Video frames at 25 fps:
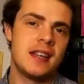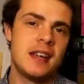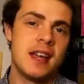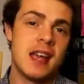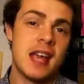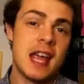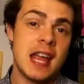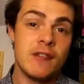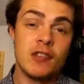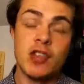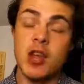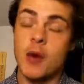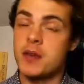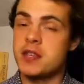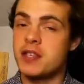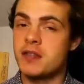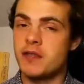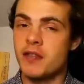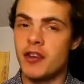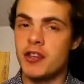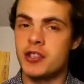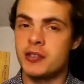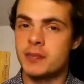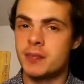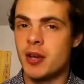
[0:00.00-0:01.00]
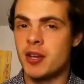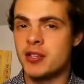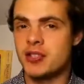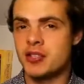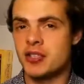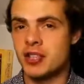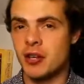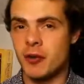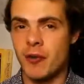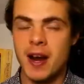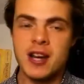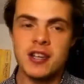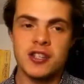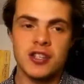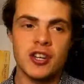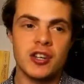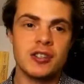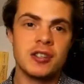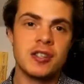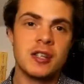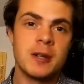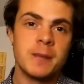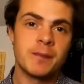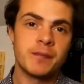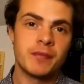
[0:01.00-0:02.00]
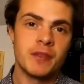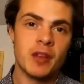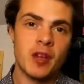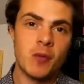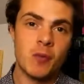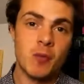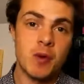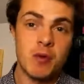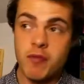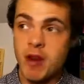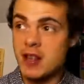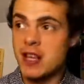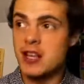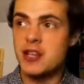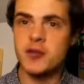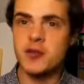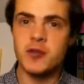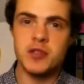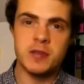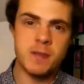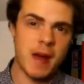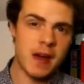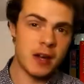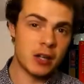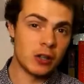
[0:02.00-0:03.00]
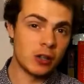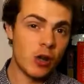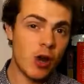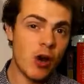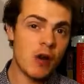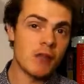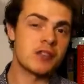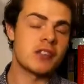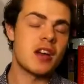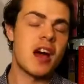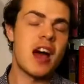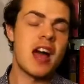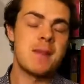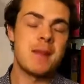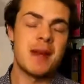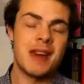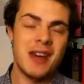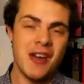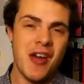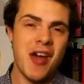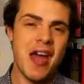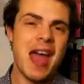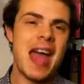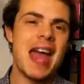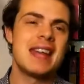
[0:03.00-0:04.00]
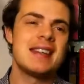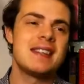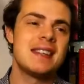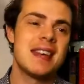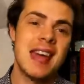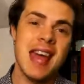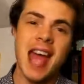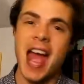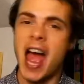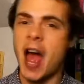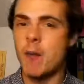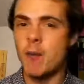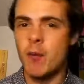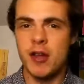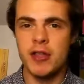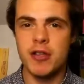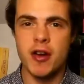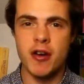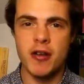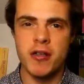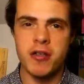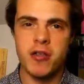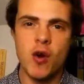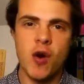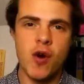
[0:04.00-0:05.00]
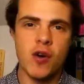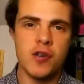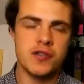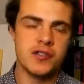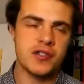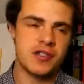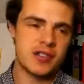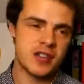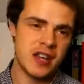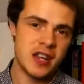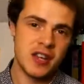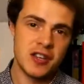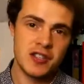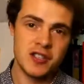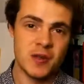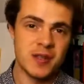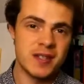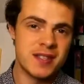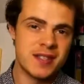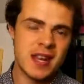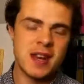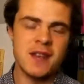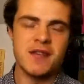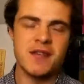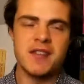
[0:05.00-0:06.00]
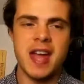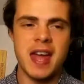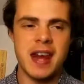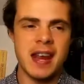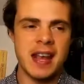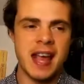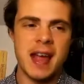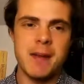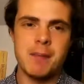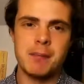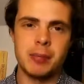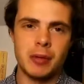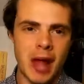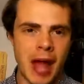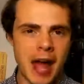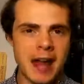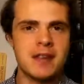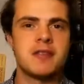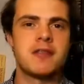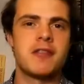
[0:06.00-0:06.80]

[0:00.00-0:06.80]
Even though it's first-person narration, we really do spend a lot of time in her head and with her thoughts. So instead of getting a bland